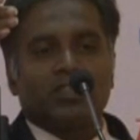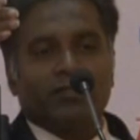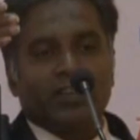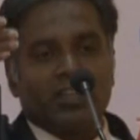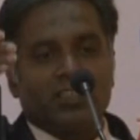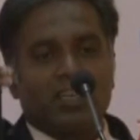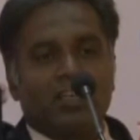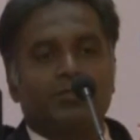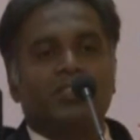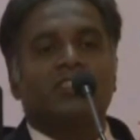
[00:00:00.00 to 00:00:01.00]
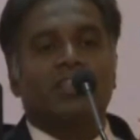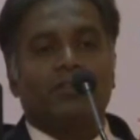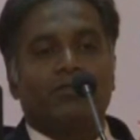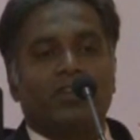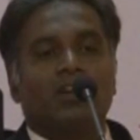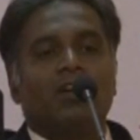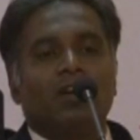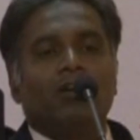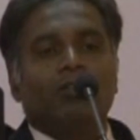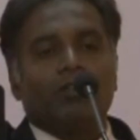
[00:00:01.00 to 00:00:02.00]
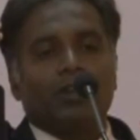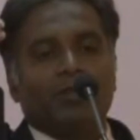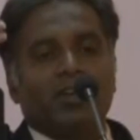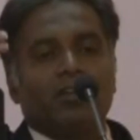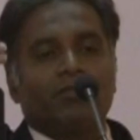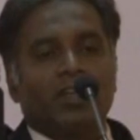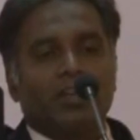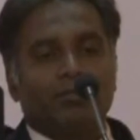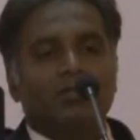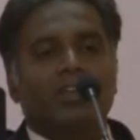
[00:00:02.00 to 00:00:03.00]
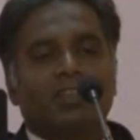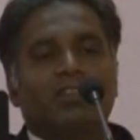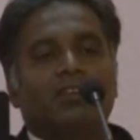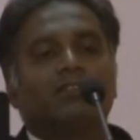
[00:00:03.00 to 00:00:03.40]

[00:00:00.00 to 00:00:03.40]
of energy has been saved over a period of time, like that.